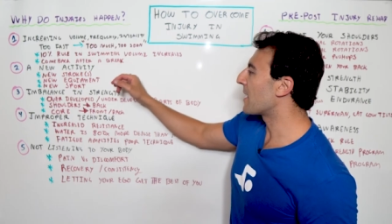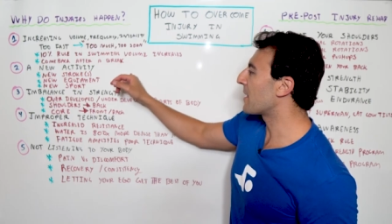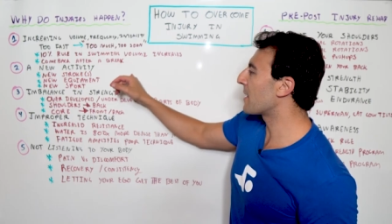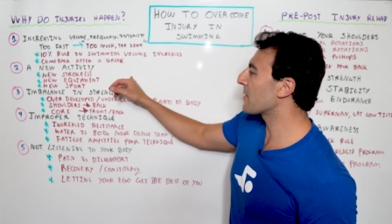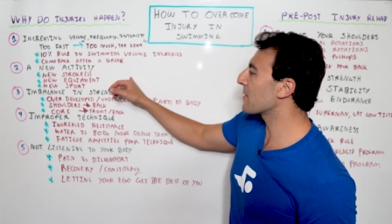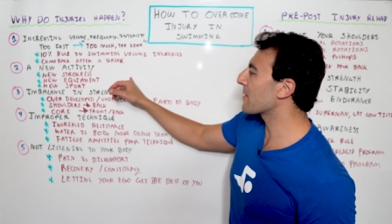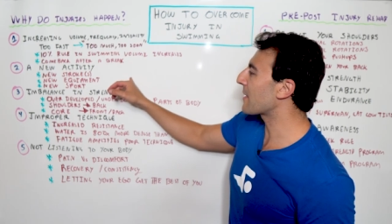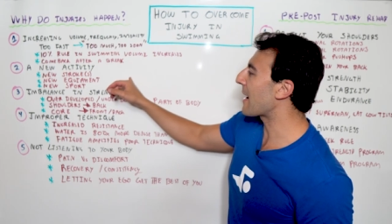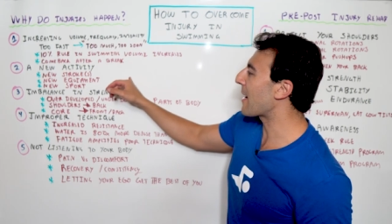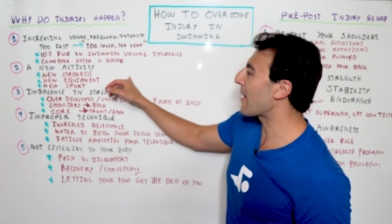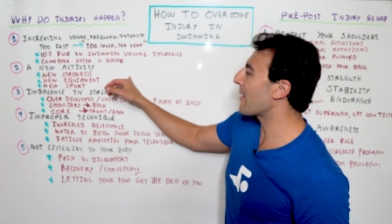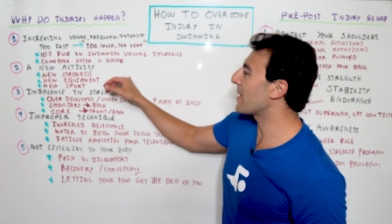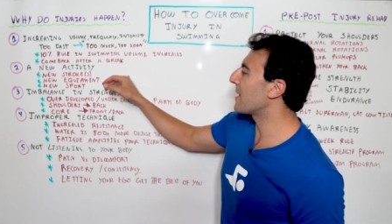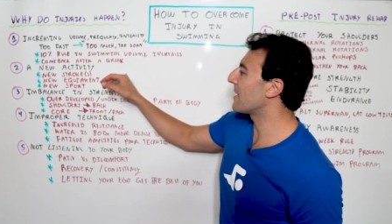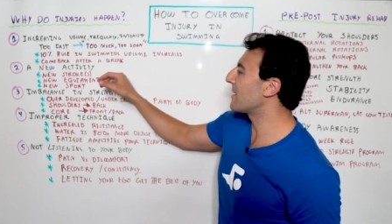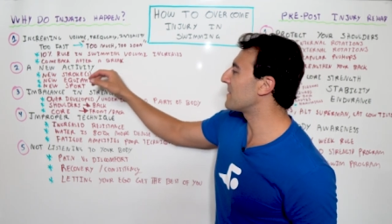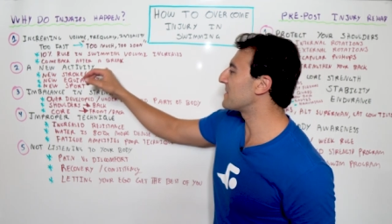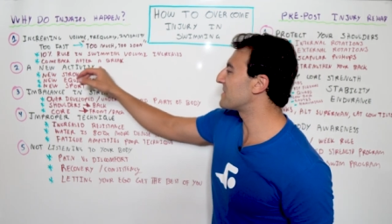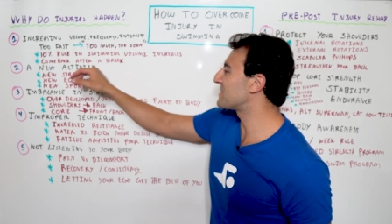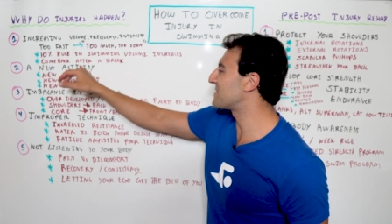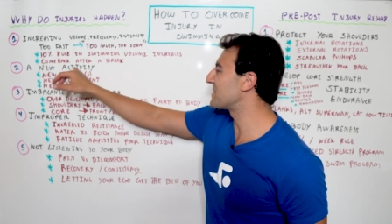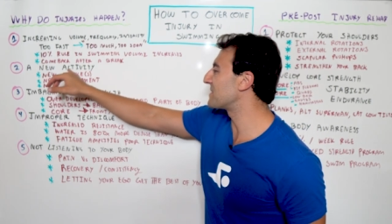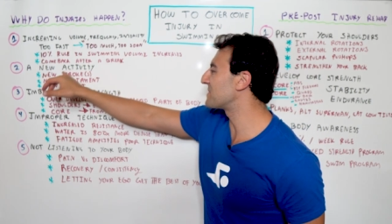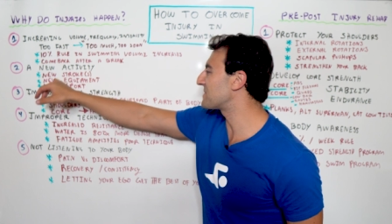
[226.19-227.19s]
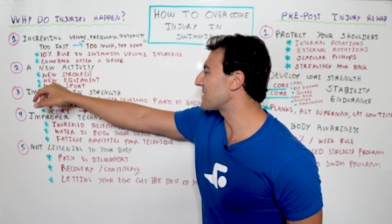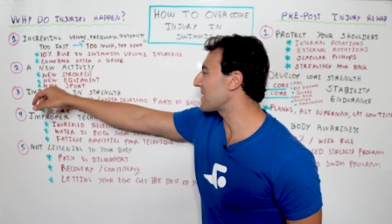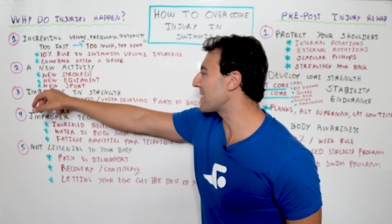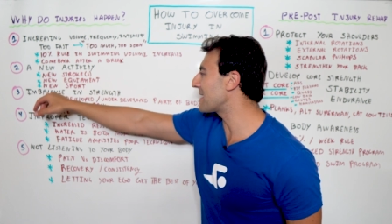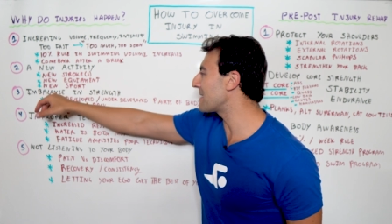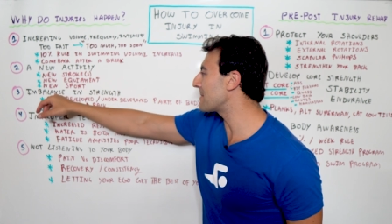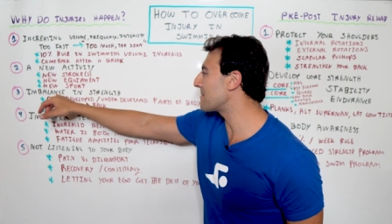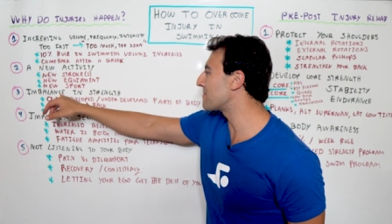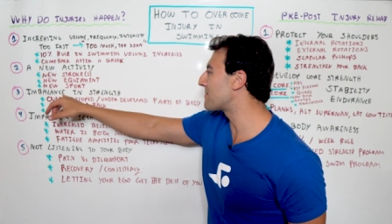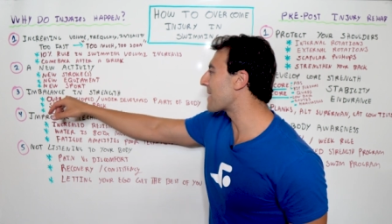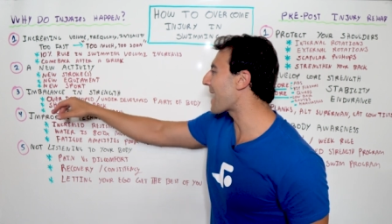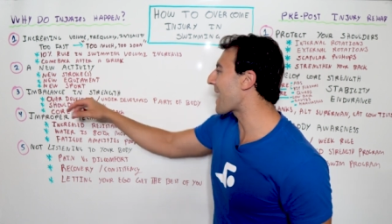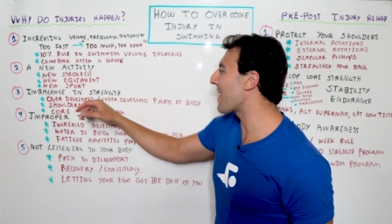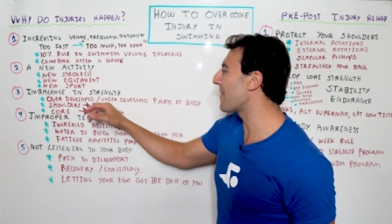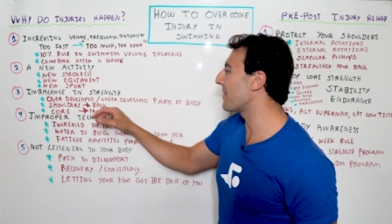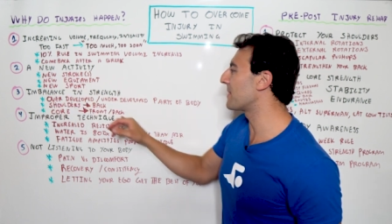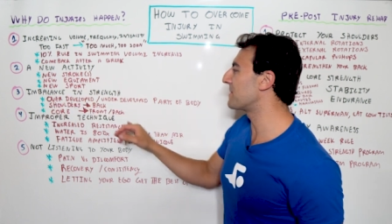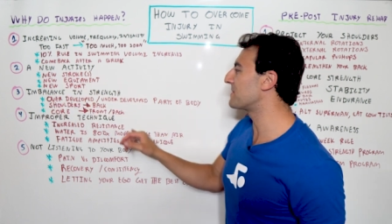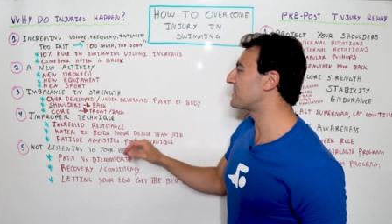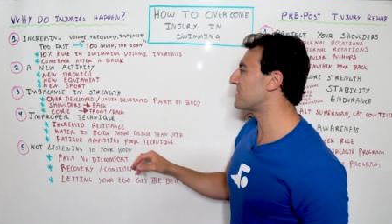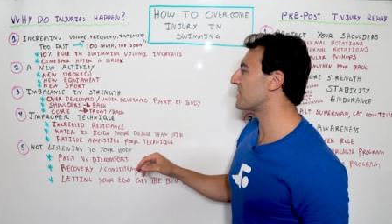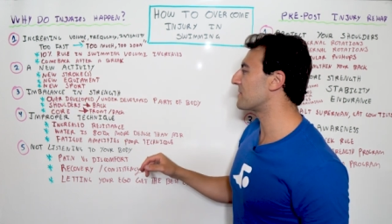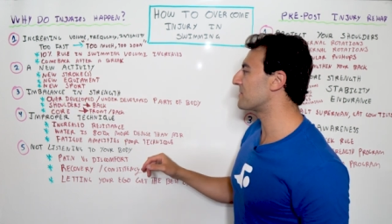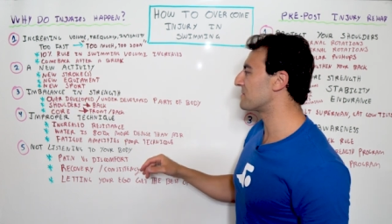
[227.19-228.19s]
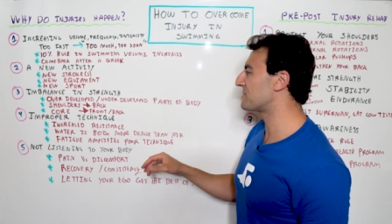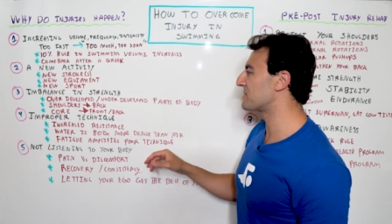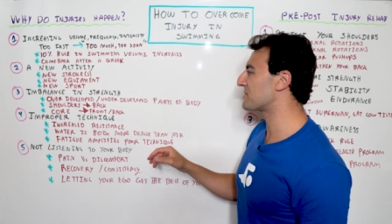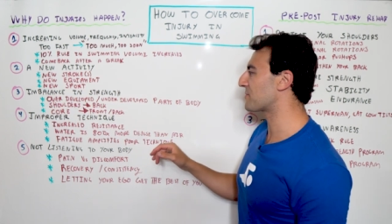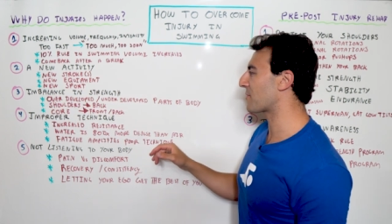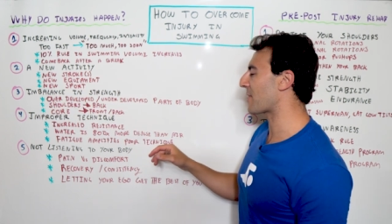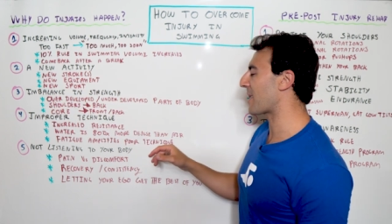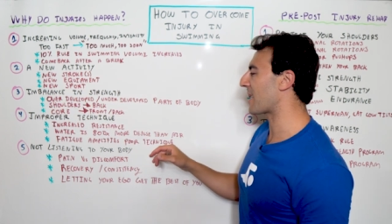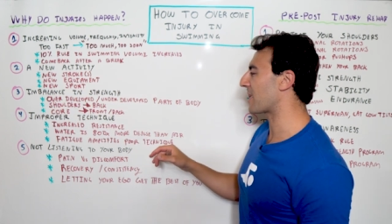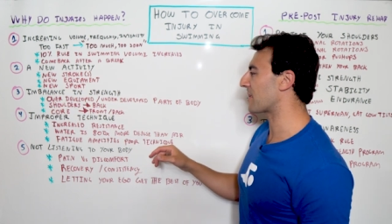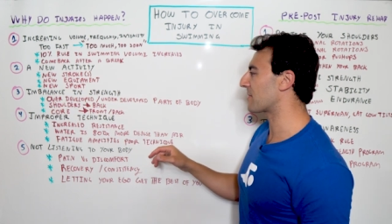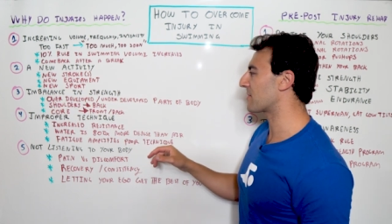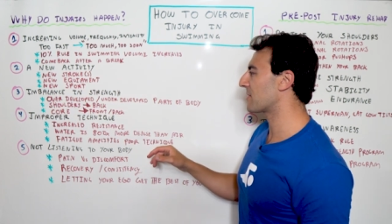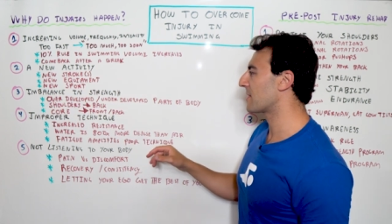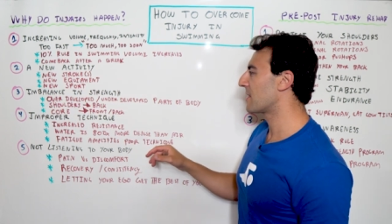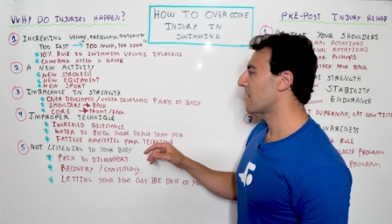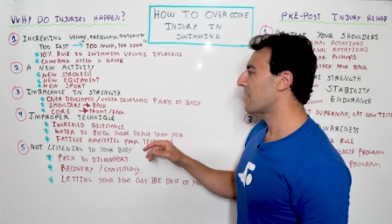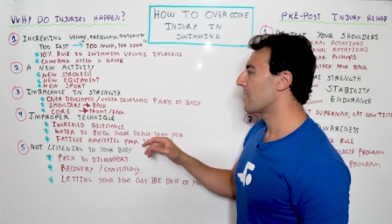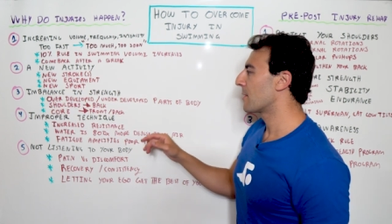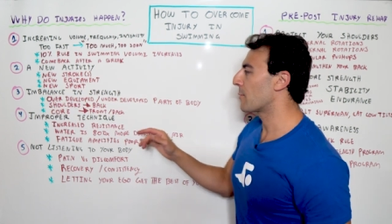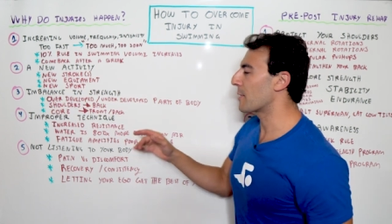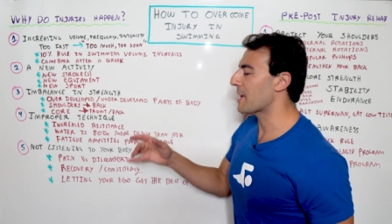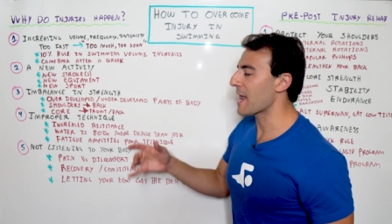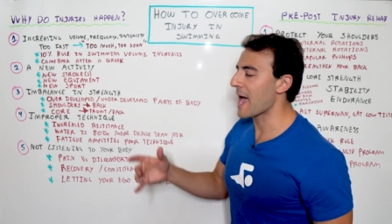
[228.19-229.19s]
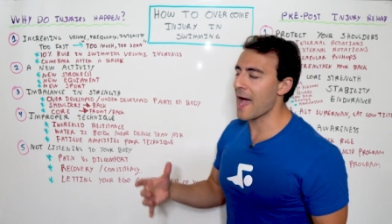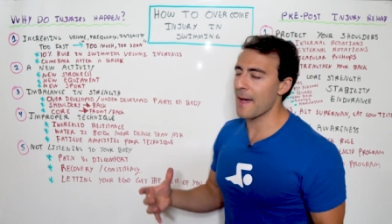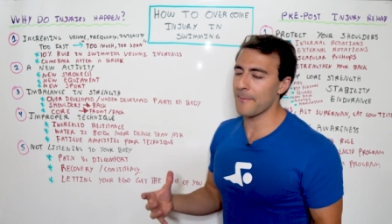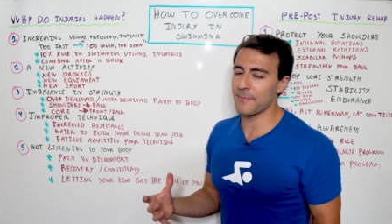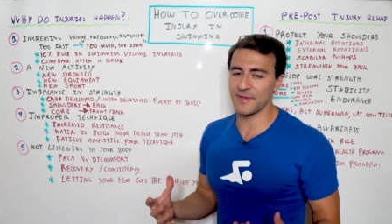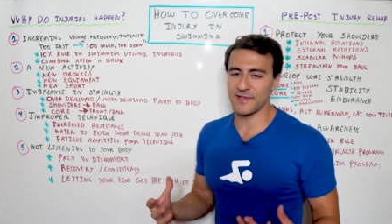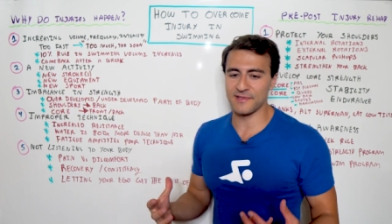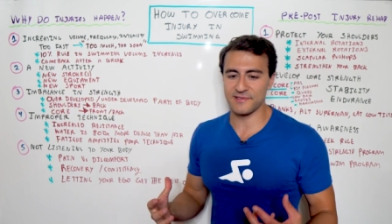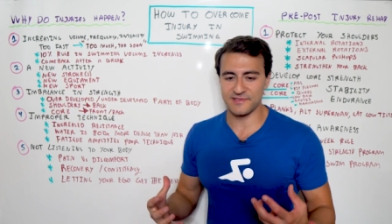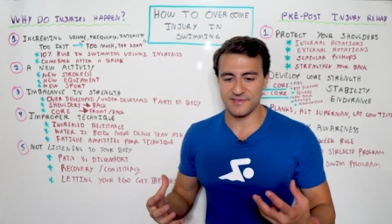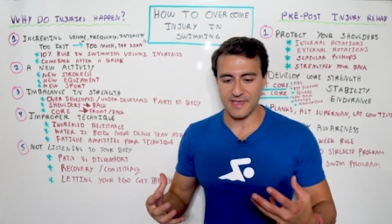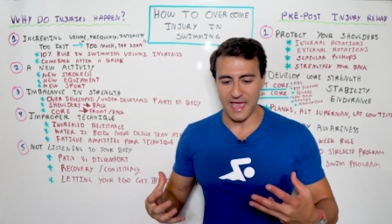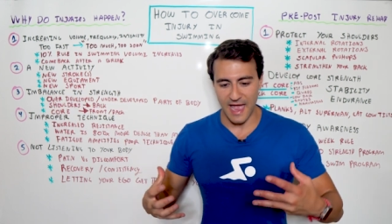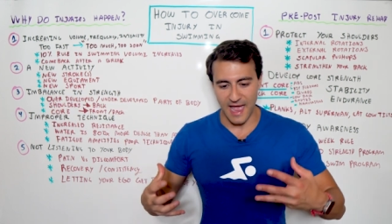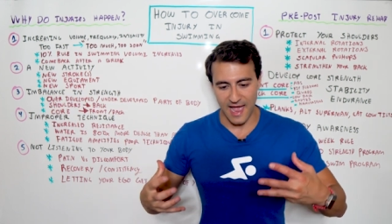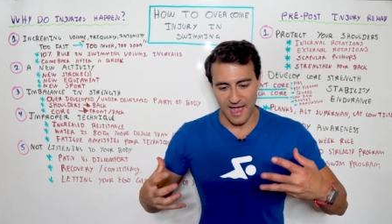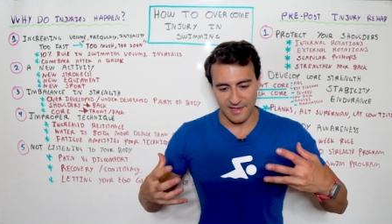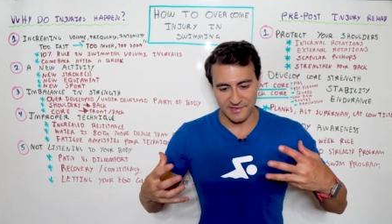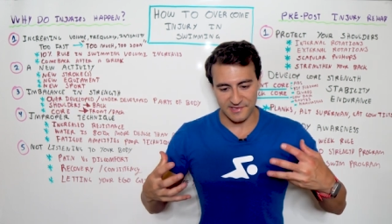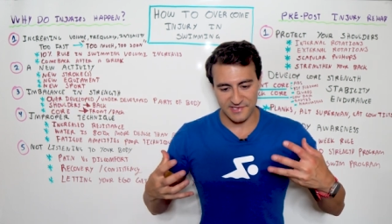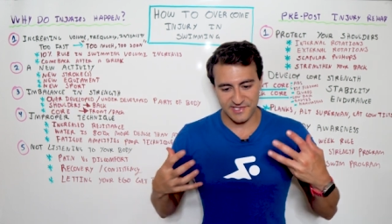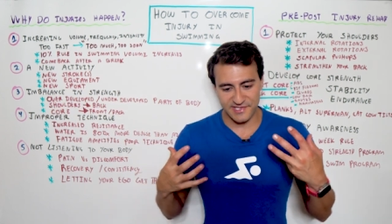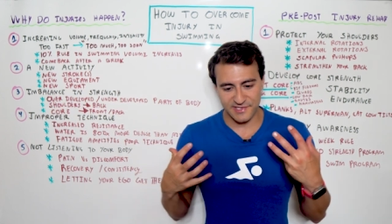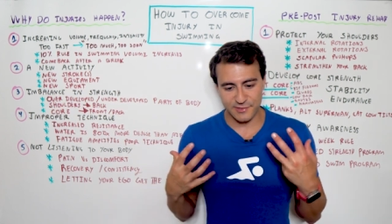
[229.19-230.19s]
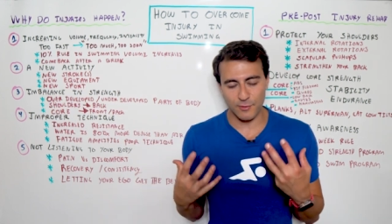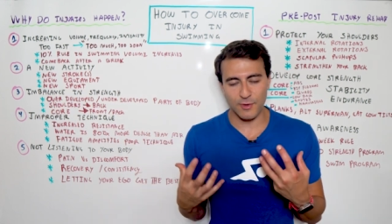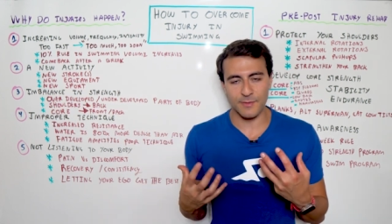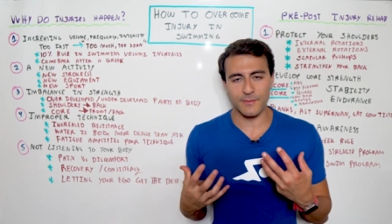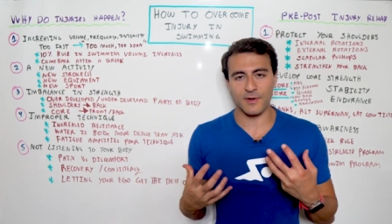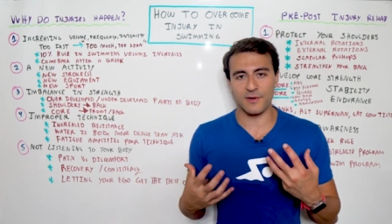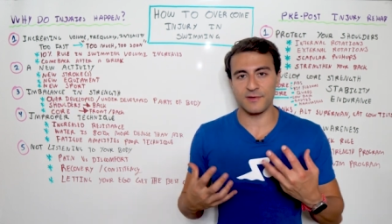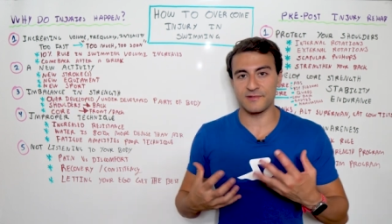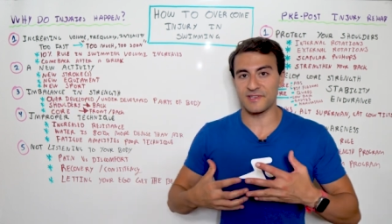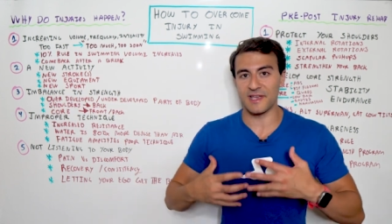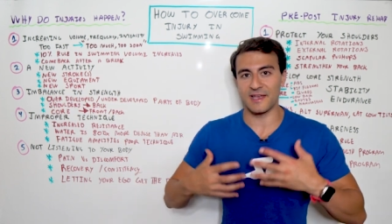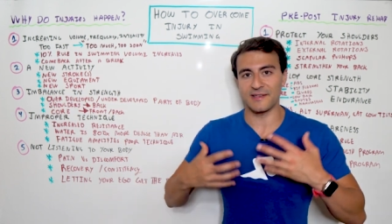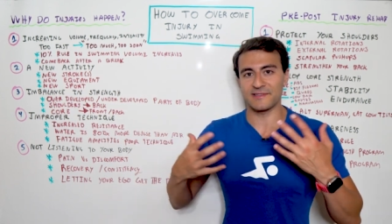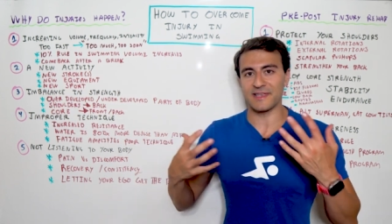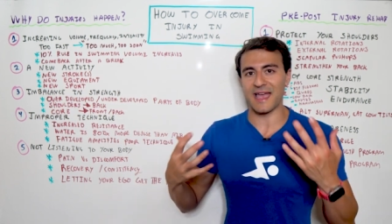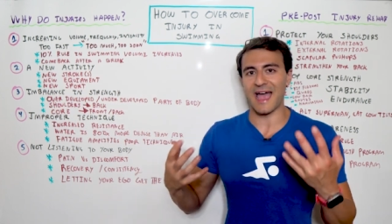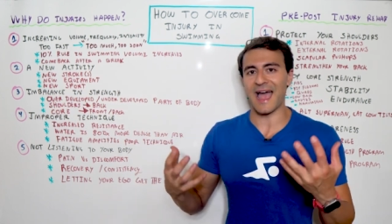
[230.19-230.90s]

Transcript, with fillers: Another area is this imbalance in strength. What happens as swimmers, as